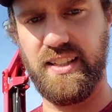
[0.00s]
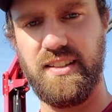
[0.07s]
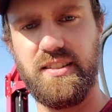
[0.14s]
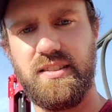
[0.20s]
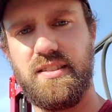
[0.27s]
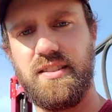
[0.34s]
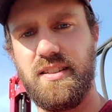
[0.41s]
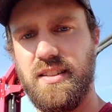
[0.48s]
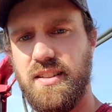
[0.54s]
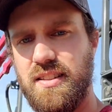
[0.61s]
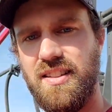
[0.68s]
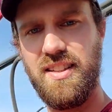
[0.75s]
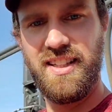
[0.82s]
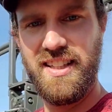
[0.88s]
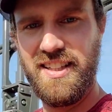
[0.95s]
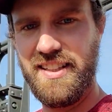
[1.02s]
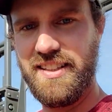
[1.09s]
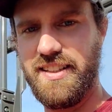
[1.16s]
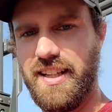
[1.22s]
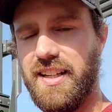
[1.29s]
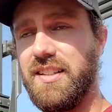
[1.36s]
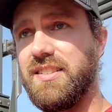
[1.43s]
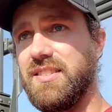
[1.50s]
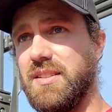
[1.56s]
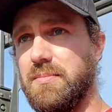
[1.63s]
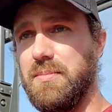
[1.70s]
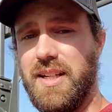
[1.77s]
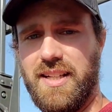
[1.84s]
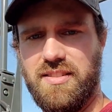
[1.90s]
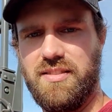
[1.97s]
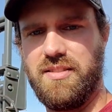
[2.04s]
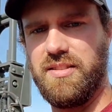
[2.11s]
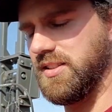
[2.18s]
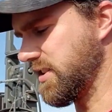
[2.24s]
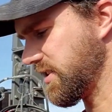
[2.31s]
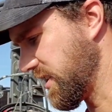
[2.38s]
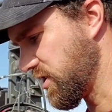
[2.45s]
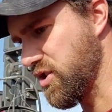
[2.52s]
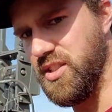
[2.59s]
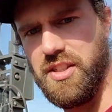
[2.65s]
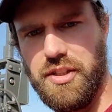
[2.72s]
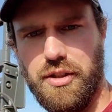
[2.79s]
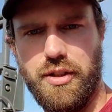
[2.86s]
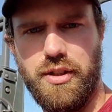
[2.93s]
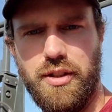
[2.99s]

is the master engineer.